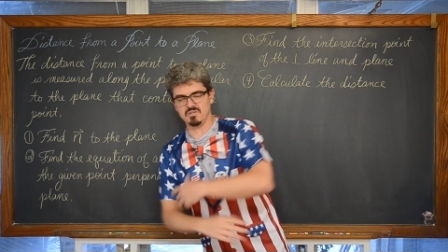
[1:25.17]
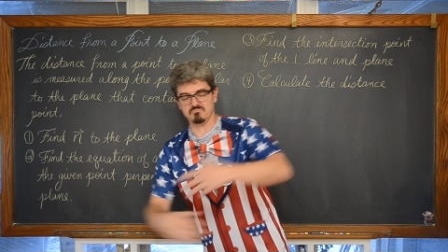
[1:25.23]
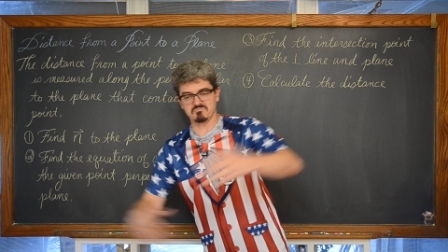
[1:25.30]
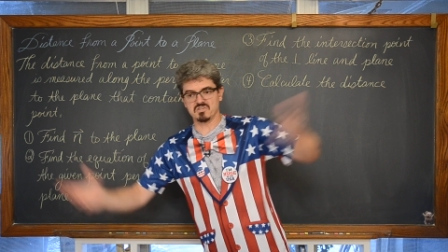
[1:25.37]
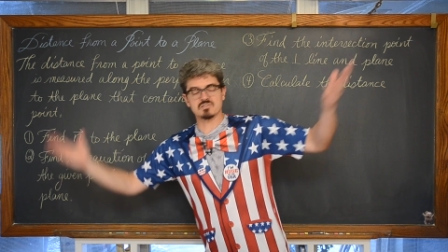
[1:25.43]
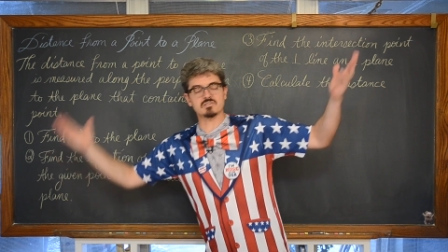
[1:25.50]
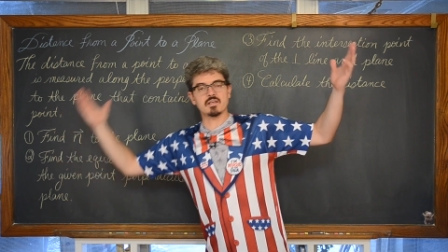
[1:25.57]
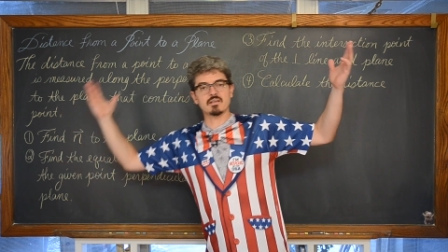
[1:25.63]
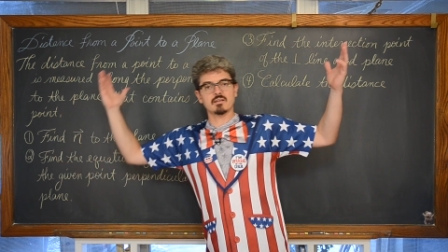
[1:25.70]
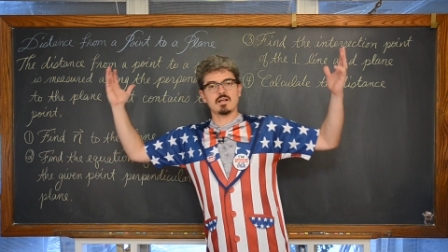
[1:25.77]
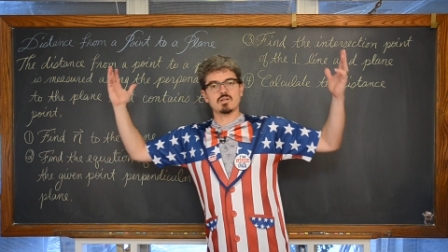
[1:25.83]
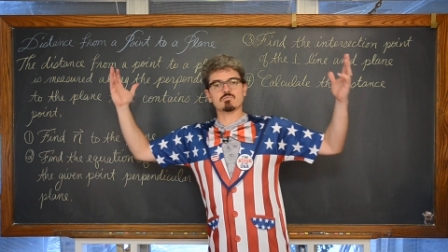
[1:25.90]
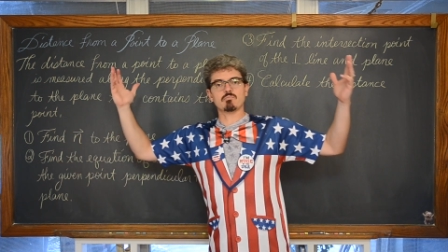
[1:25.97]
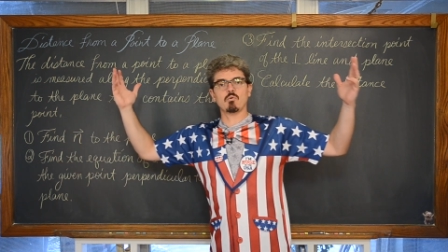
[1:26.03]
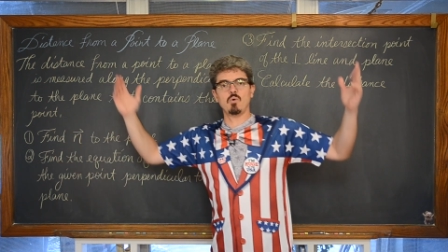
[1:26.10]
you know, just like in
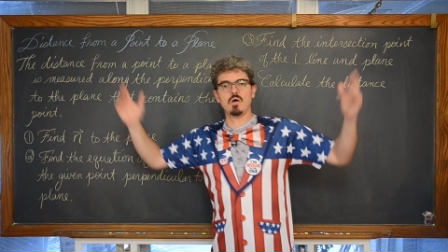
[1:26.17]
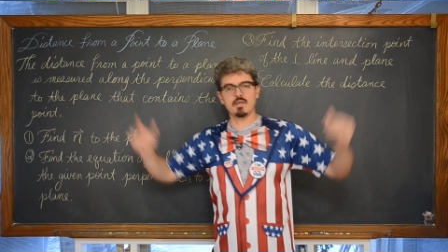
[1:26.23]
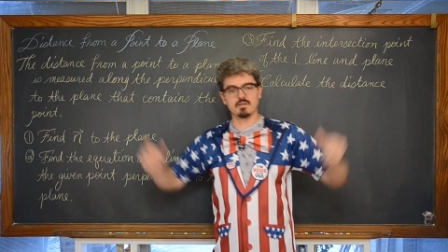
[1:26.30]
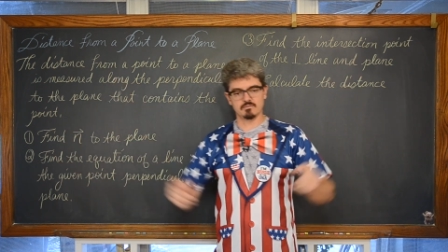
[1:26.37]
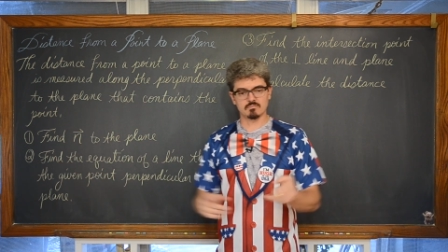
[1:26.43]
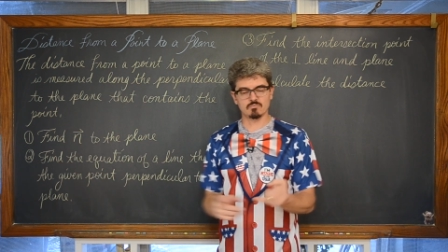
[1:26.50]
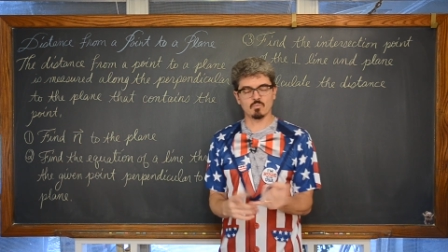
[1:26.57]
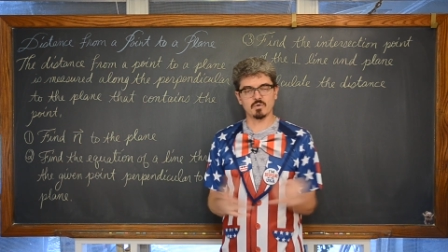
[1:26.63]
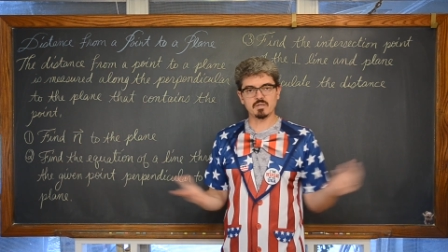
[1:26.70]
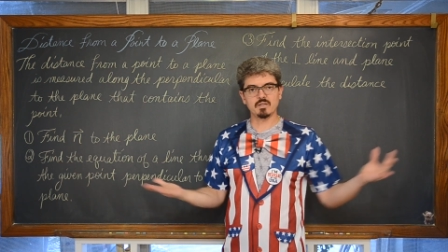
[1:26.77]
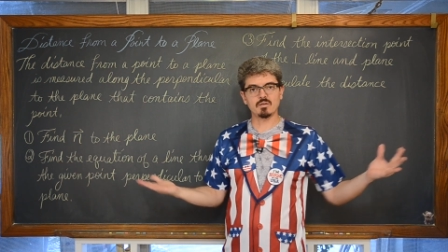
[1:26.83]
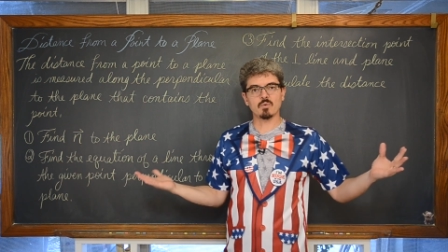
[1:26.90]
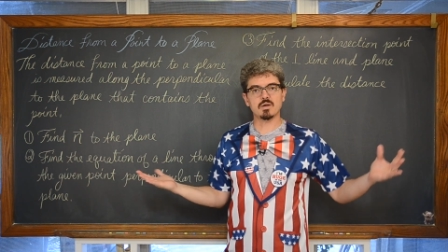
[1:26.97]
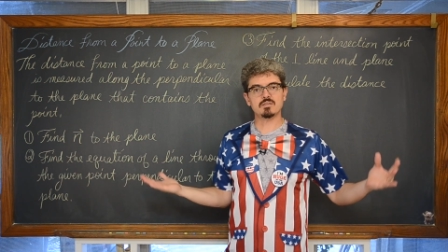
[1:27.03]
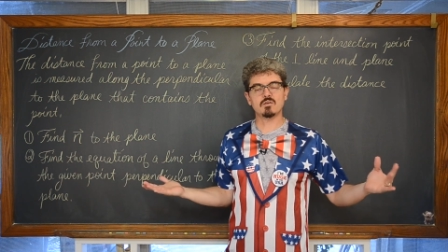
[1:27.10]
Algebra 1, what do you need
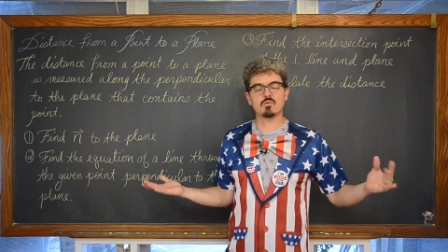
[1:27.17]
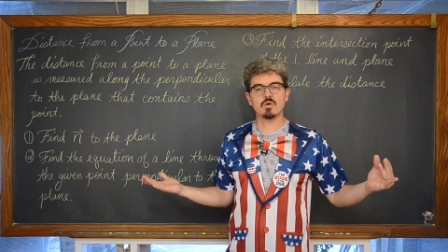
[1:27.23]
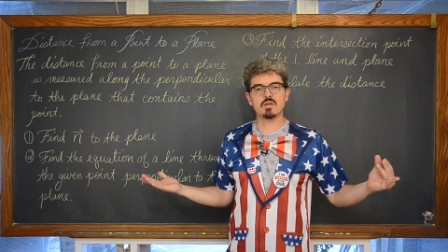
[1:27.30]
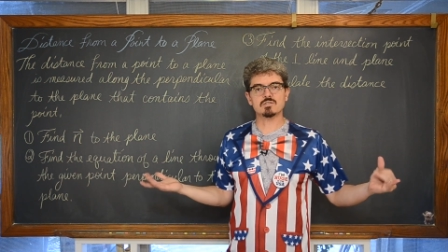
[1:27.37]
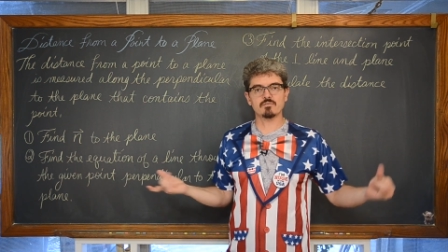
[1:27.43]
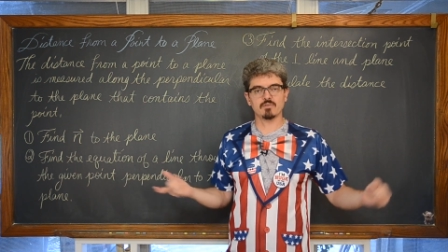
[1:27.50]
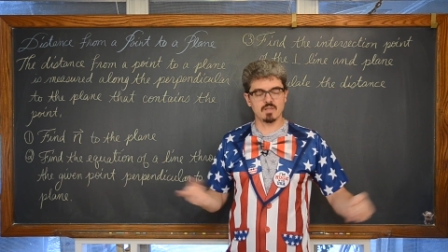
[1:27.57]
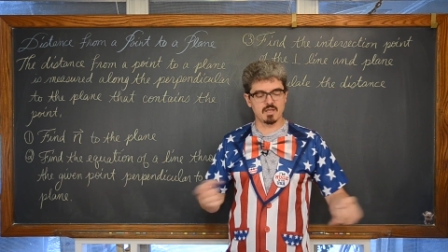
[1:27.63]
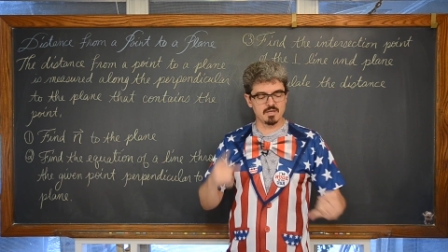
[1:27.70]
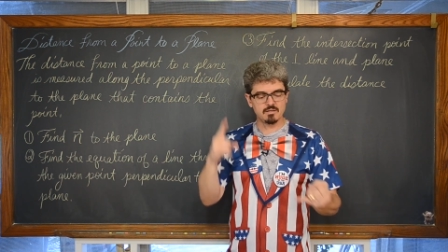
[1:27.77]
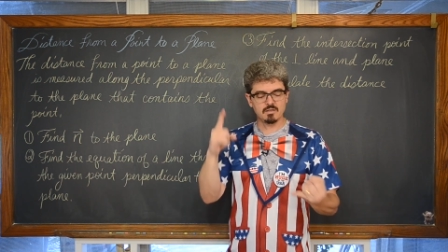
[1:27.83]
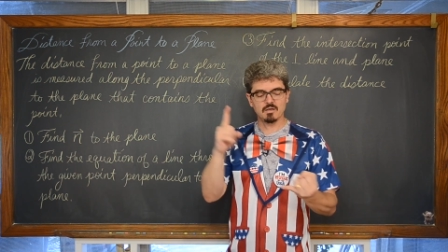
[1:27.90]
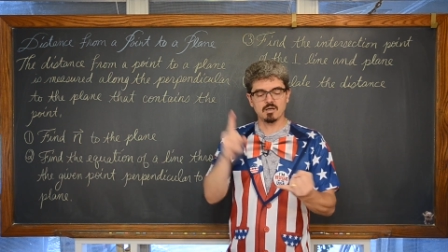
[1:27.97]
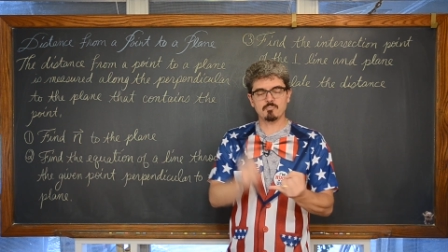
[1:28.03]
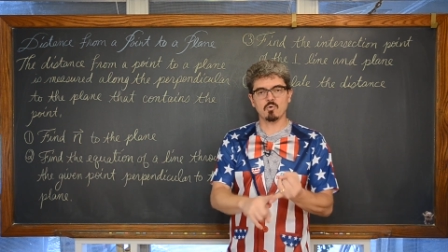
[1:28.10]
to write the equation of a line?
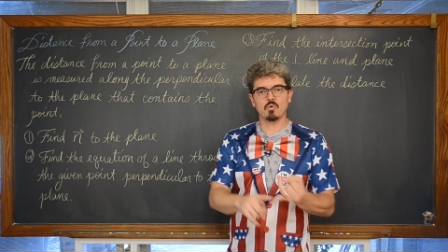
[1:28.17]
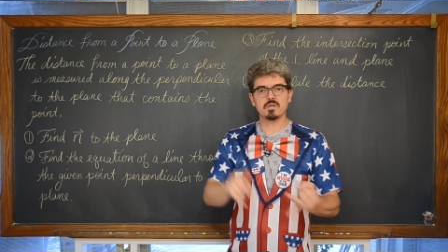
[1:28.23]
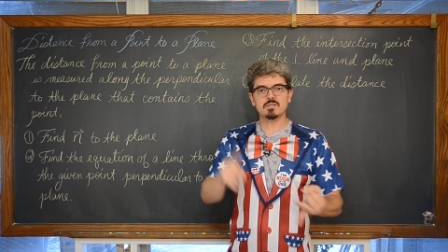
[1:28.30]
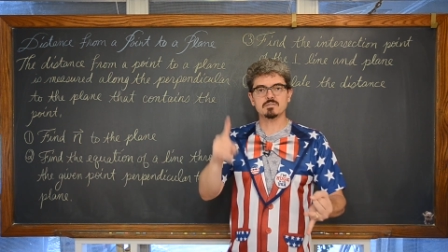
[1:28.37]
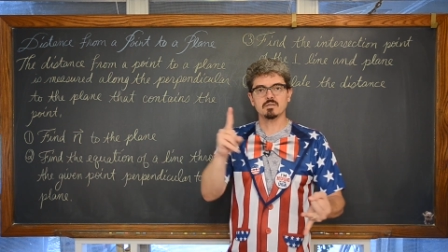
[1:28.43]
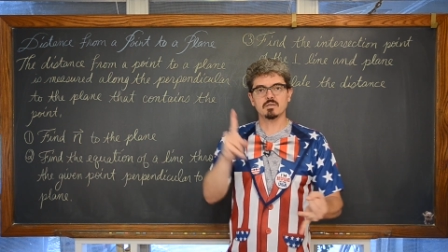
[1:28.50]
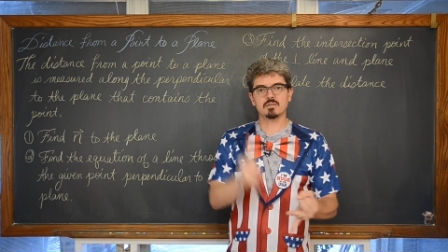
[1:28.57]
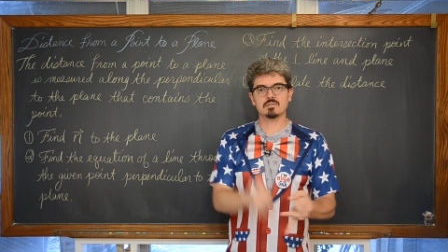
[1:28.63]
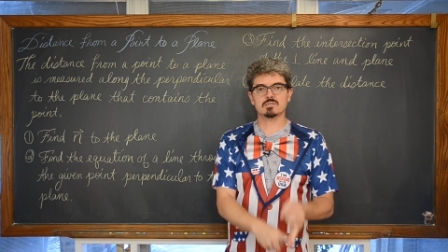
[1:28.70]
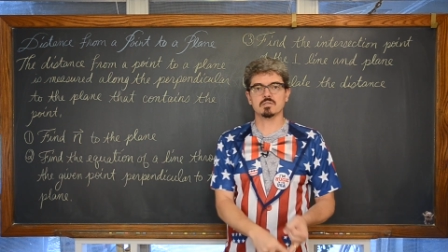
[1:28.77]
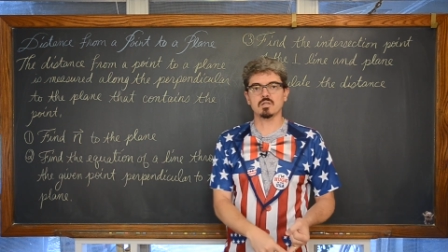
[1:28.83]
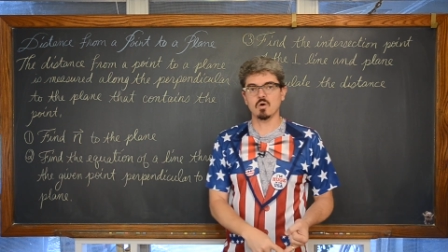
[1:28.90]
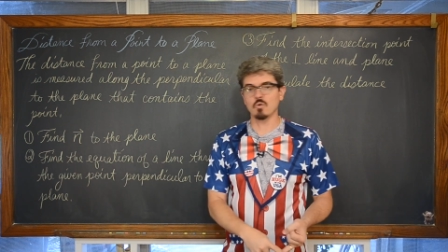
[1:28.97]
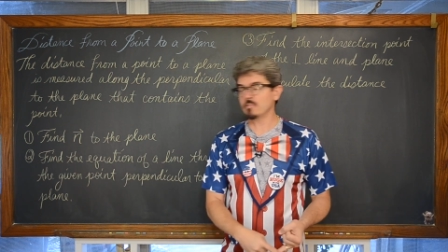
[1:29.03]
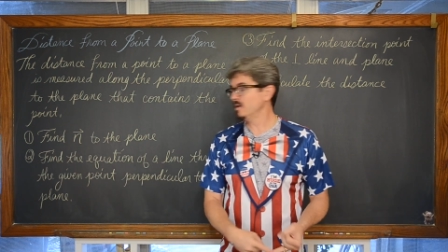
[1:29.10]
A point and a
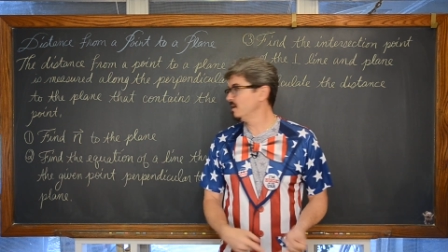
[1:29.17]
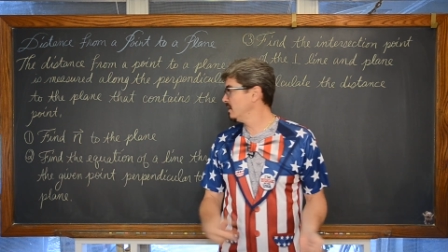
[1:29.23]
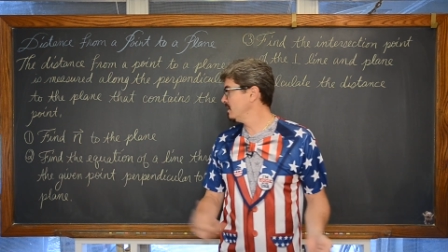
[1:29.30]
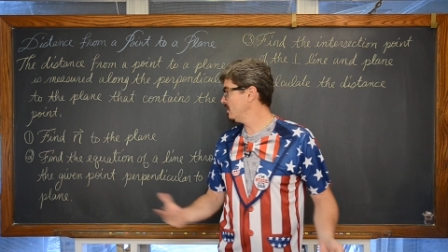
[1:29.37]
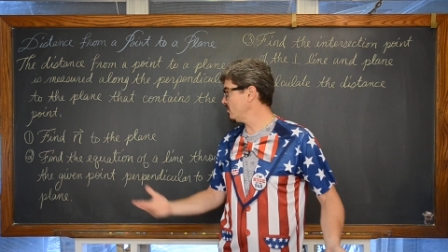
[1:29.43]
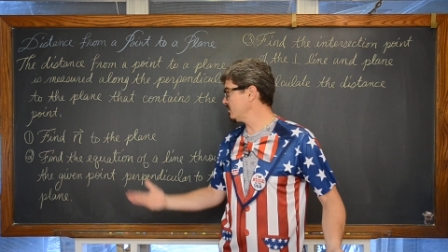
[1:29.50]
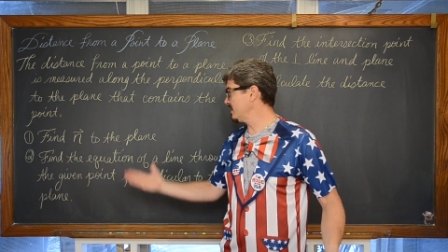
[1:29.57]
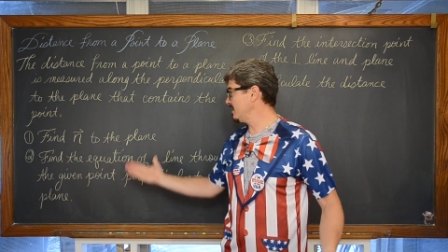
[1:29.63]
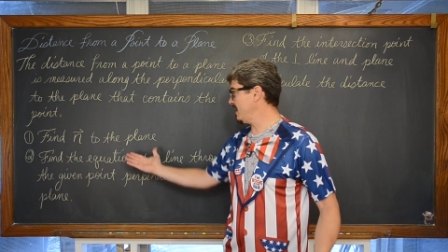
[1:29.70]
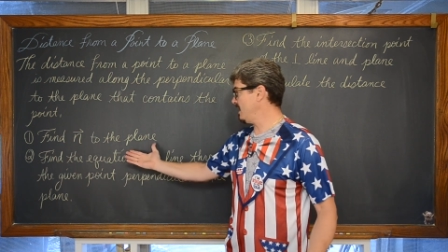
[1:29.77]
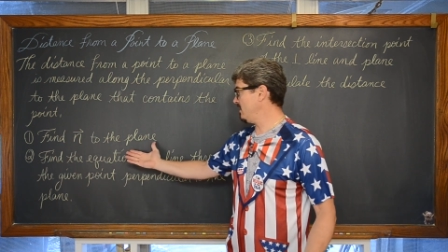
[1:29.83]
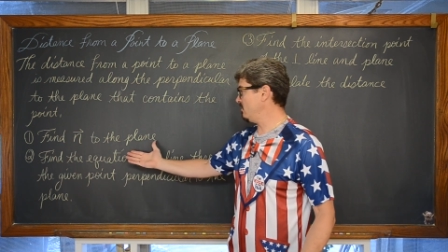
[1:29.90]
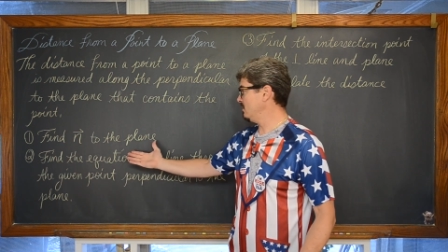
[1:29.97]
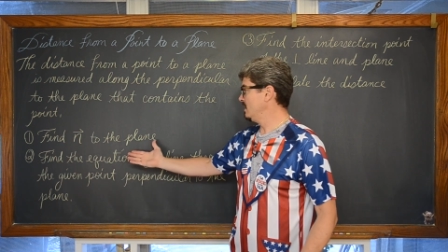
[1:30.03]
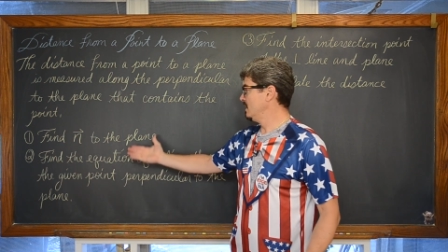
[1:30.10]
slope. Only
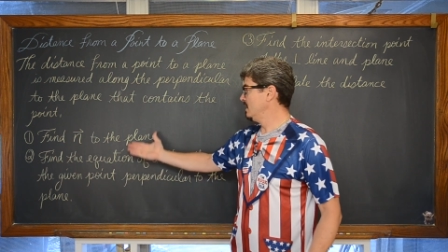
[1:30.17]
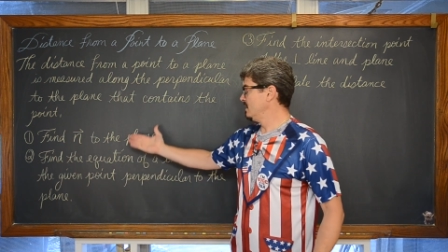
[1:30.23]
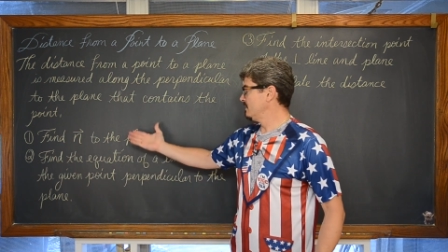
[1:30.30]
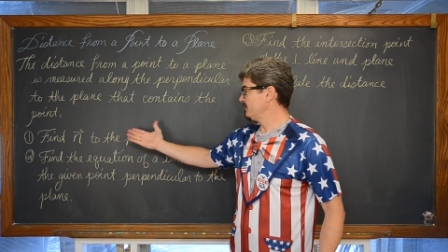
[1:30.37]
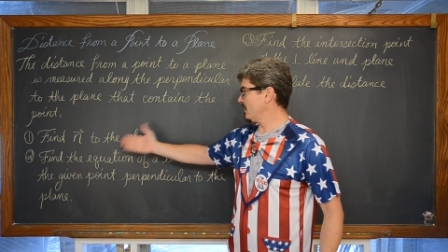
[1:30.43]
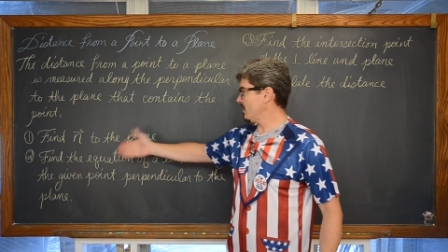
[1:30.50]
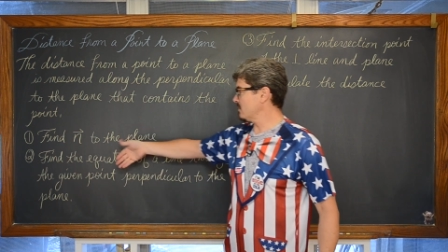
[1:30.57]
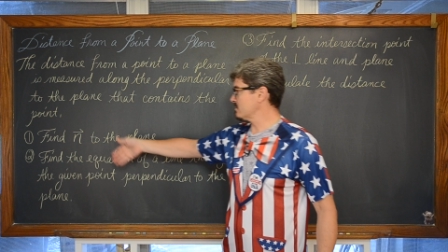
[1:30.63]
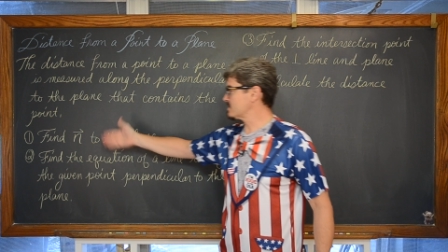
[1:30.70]
now our